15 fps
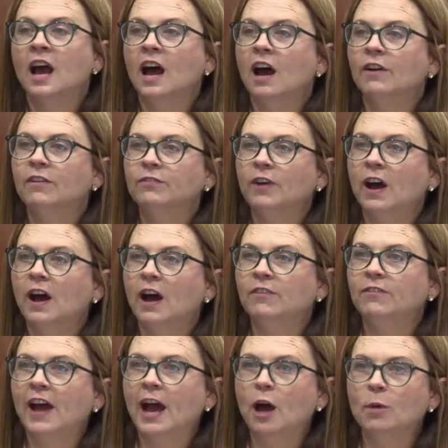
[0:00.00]
of
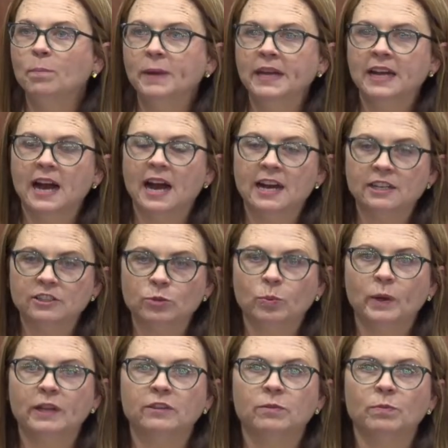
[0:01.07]
helping us
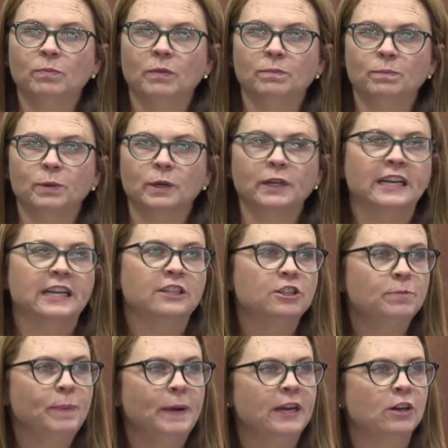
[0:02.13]
with brilliant
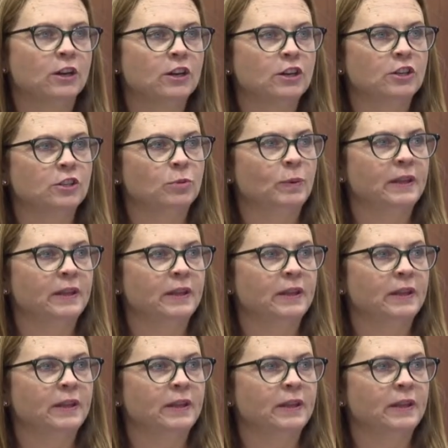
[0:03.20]
speakers,